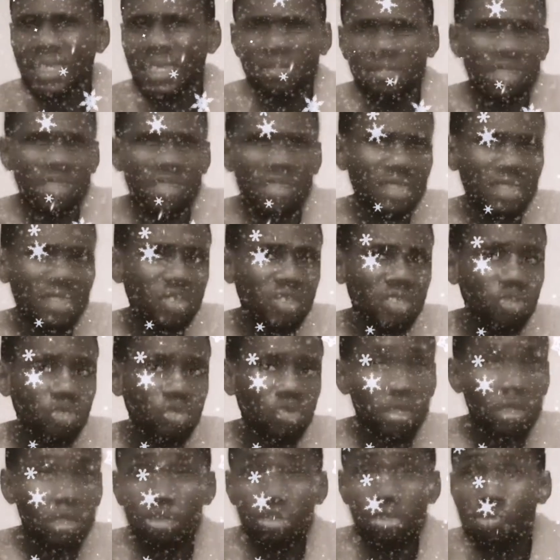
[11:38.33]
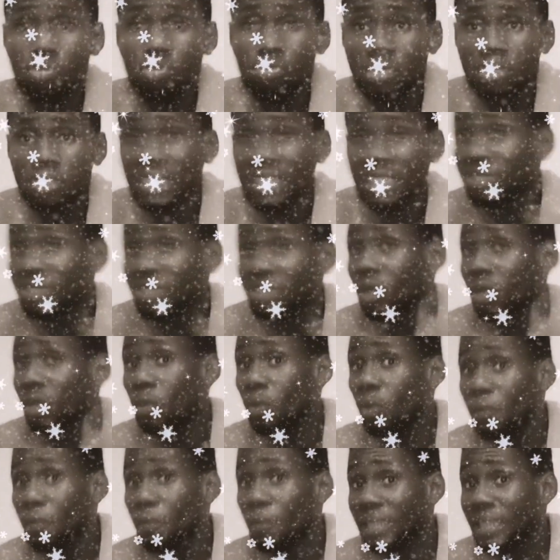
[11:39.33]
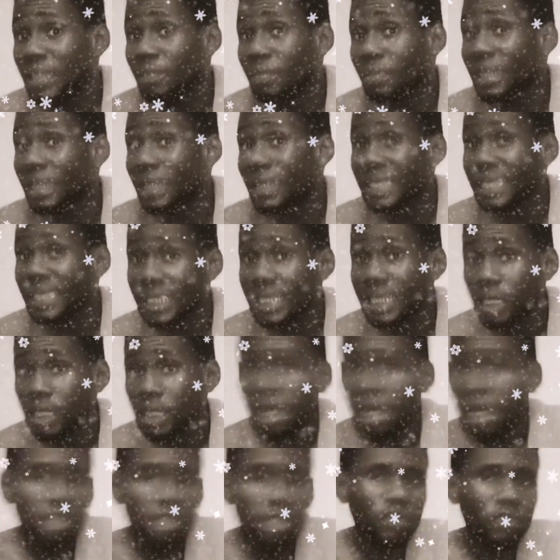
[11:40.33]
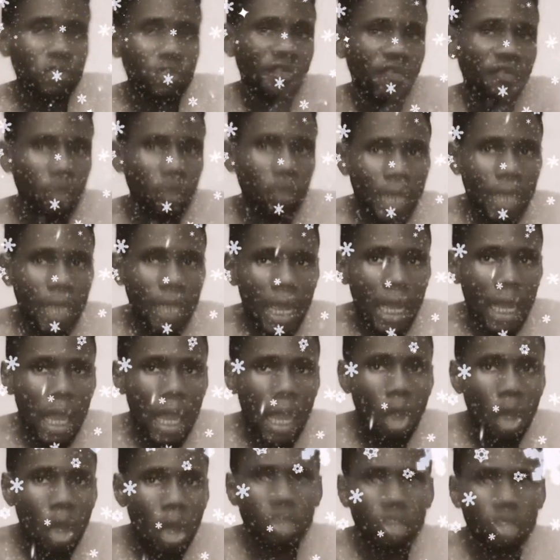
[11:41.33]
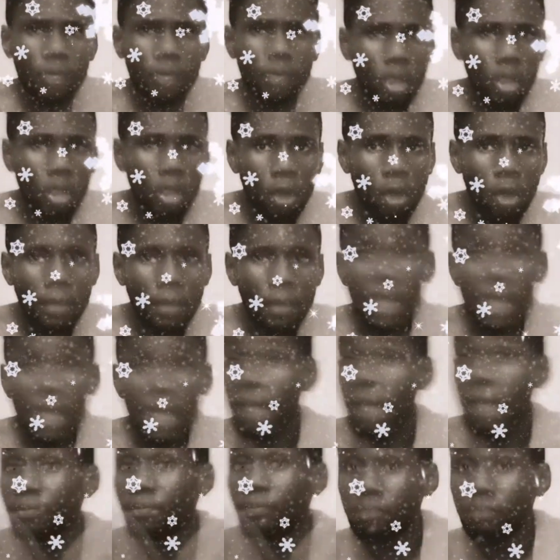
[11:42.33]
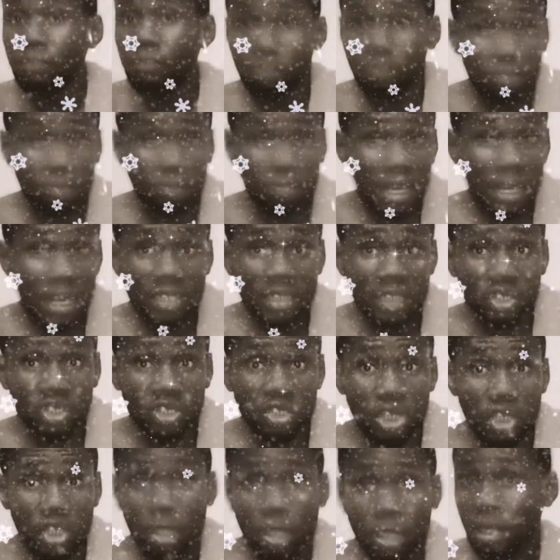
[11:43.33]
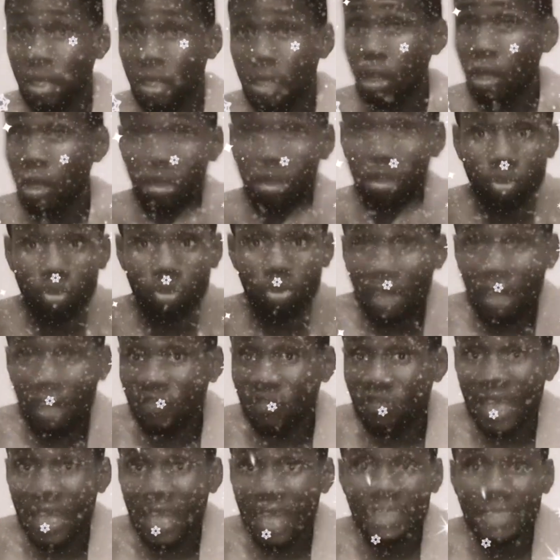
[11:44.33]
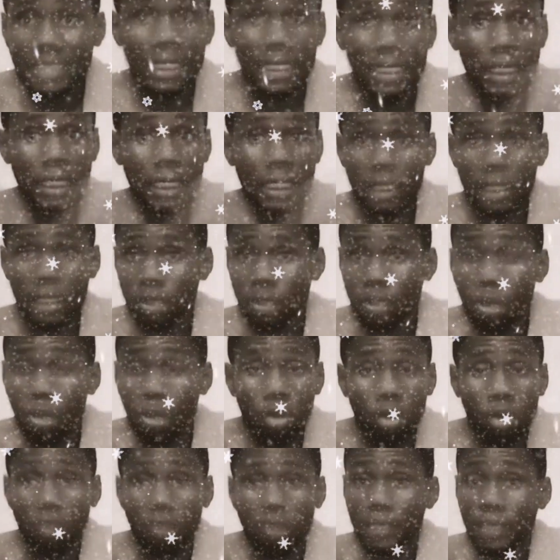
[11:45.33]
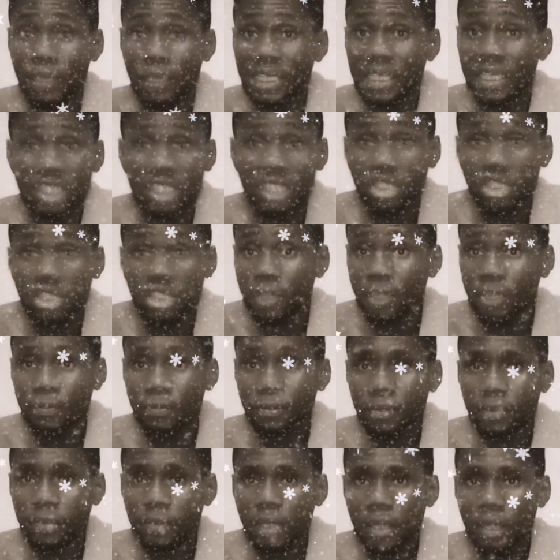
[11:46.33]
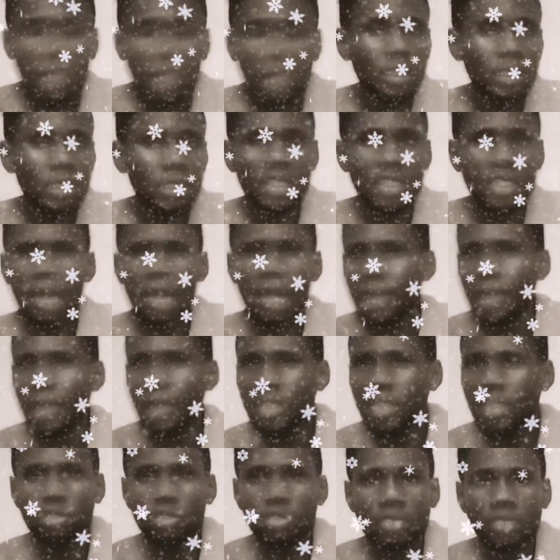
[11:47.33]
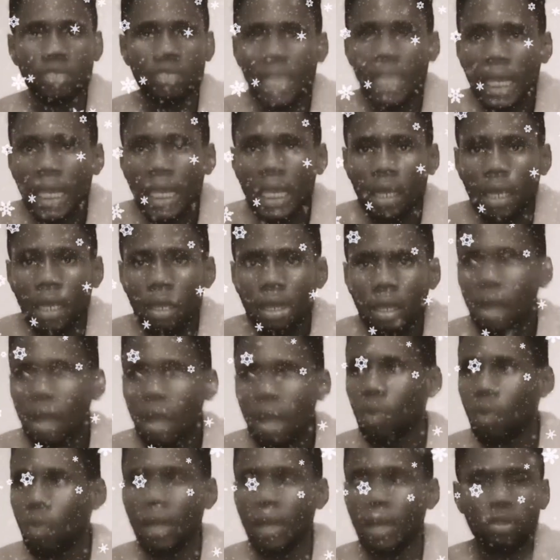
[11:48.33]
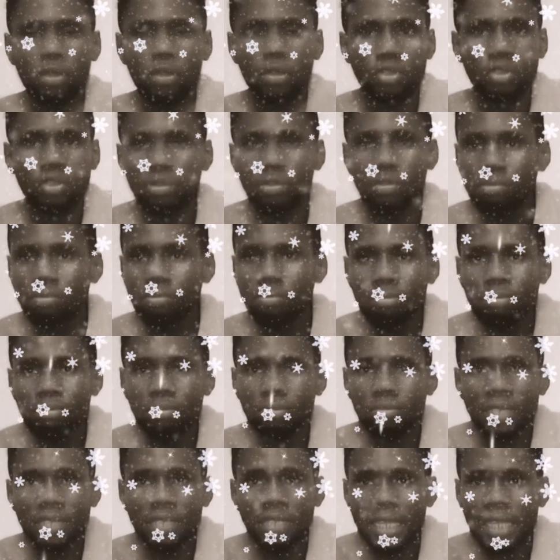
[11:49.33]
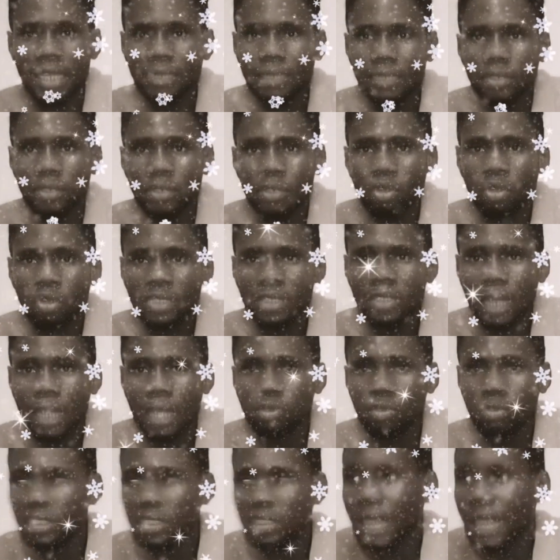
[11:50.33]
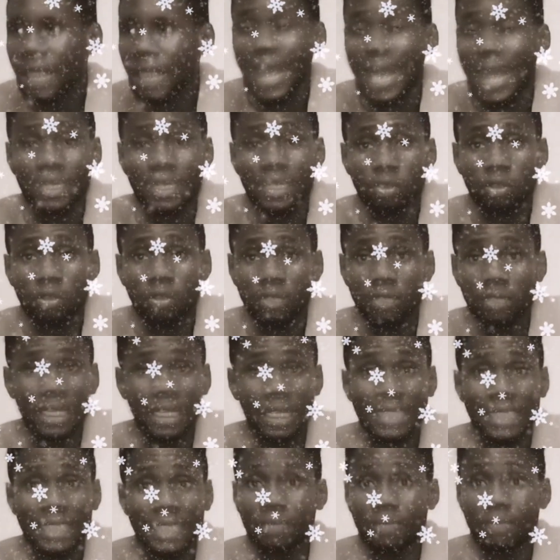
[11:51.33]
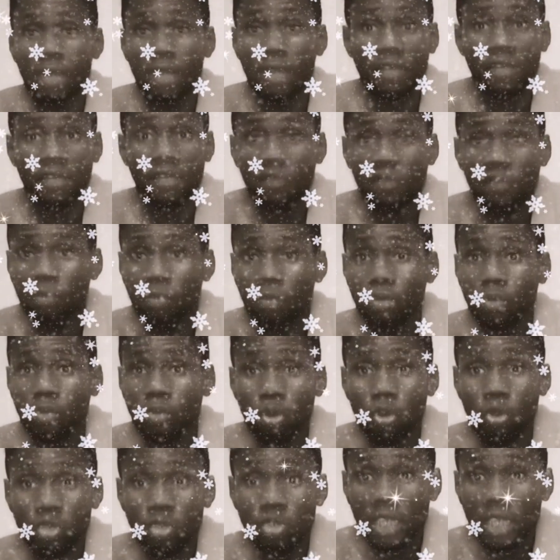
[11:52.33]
the necessary tools, necessary equipment he might need to further or to become a better DJ or to advance in the world of being a DJ. The child likes to sing. Why not get him in contact with his idols? Let him learn from those